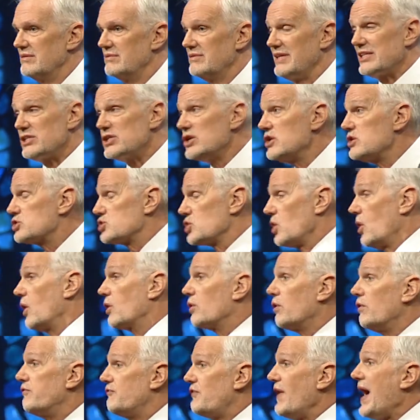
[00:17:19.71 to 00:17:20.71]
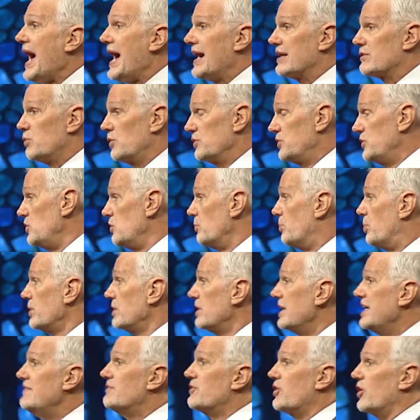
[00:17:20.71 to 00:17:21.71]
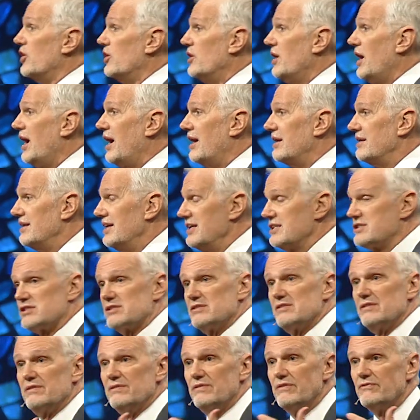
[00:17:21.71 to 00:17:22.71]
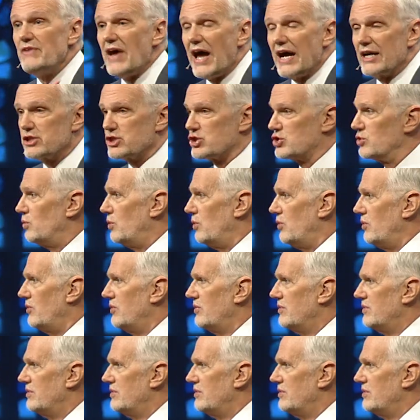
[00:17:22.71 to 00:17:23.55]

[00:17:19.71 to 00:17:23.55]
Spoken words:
That's a historical fact, whether you believe it or not. It's factual.